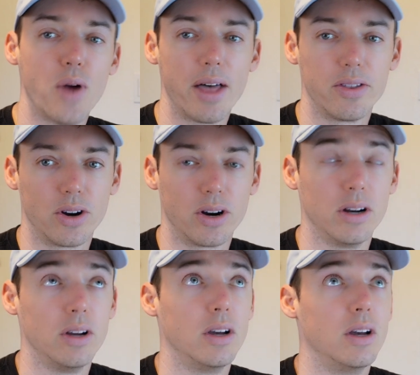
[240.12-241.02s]

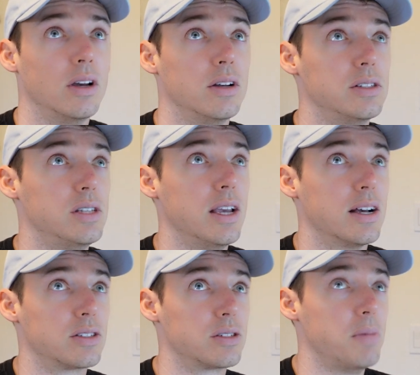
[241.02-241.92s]
rather see
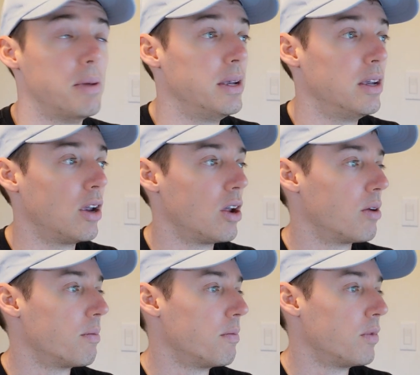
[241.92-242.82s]
us maybe
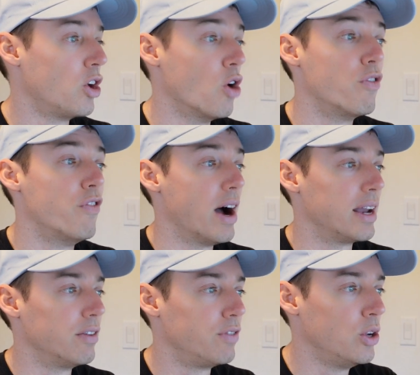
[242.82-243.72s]
go
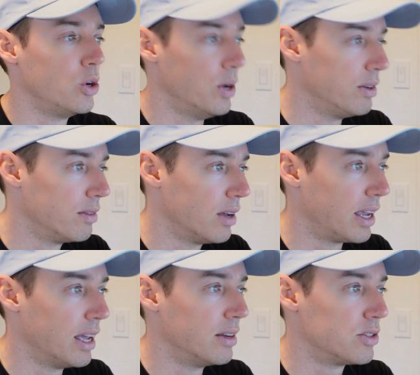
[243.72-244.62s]
find a few. And
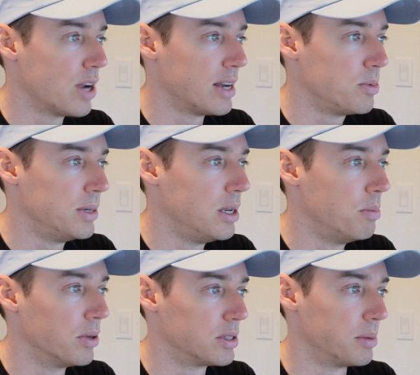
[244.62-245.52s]
again, ChatGPT
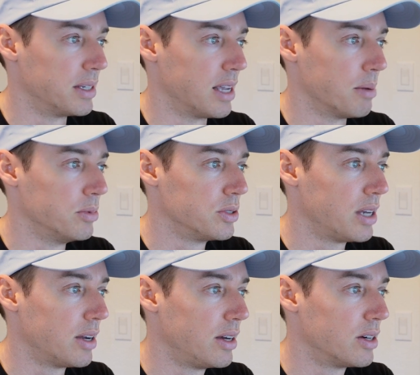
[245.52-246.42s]
put some examples
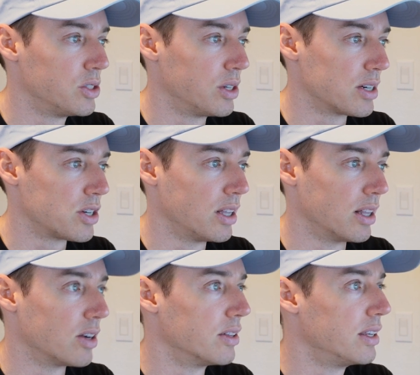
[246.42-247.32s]
down here, so you can actually
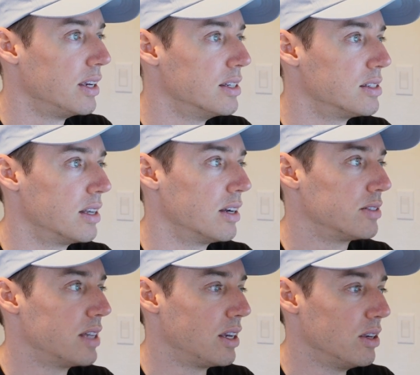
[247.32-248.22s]
click on these and it'll
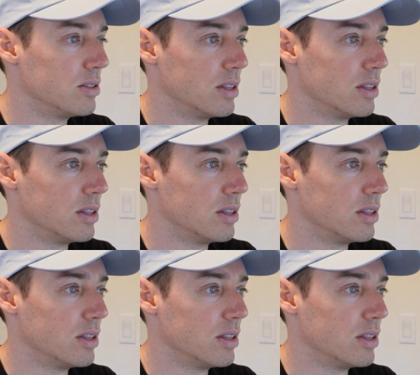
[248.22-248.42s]
take you to